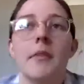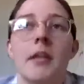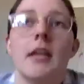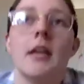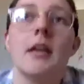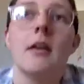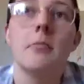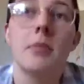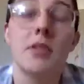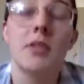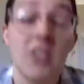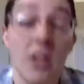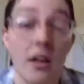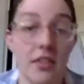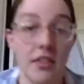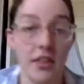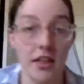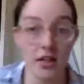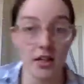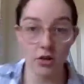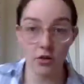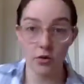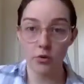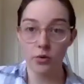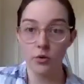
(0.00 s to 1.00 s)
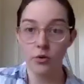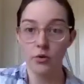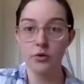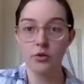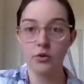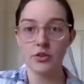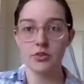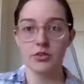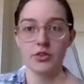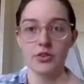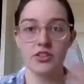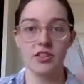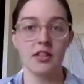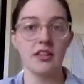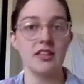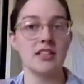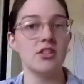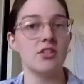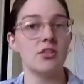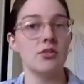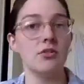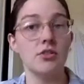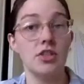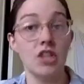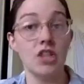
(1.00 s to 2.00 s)
Because I think your studies
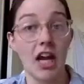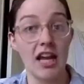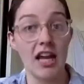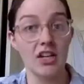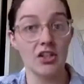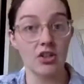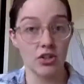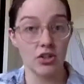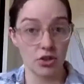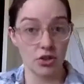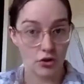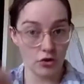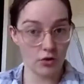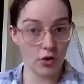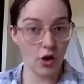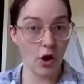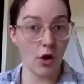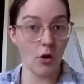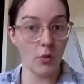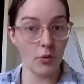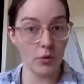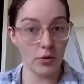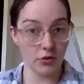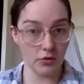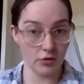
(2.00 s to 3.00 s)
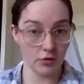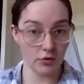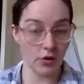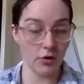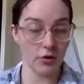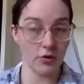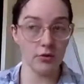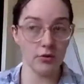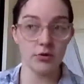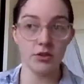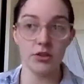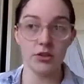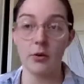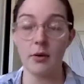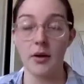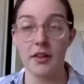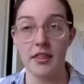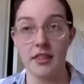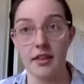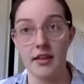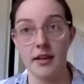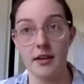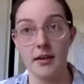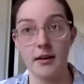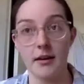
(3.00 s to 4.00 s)
do change as you go through. So I
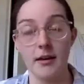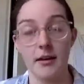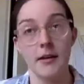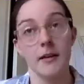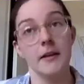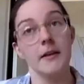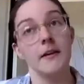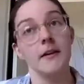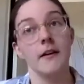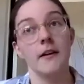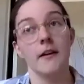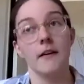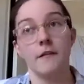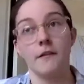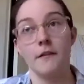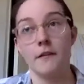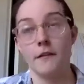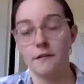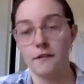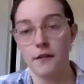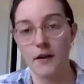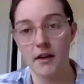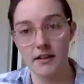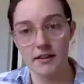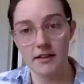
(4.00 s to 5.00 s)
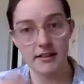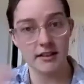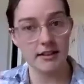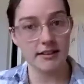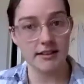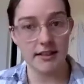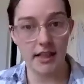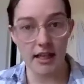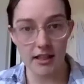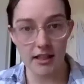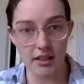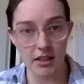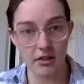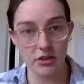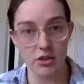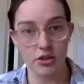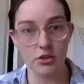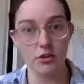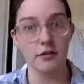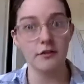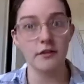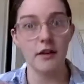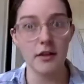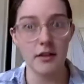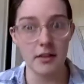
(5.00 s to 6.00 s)
think for first and second year, it's your
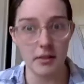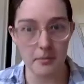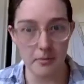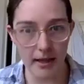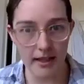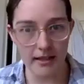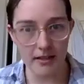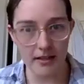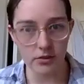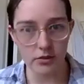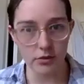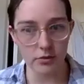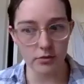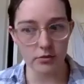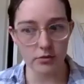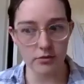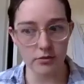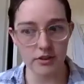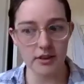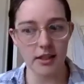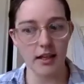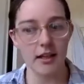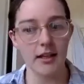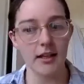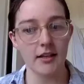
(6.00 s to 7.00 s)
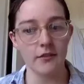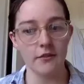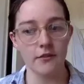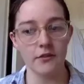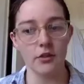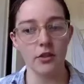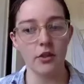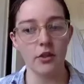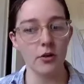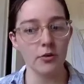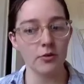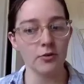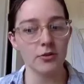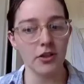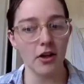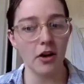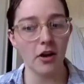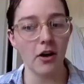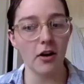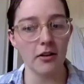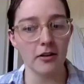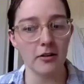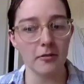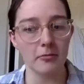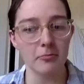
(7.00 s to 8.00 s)
fundamentals. And if those
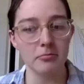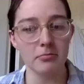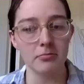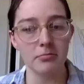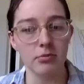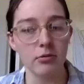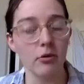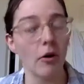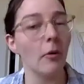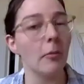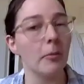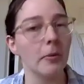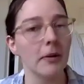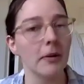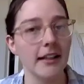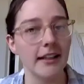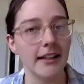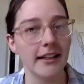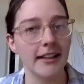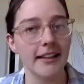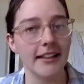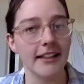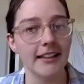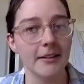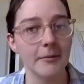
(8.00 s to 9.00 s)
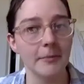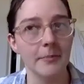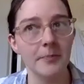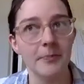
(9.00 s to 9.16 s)
aren't properly,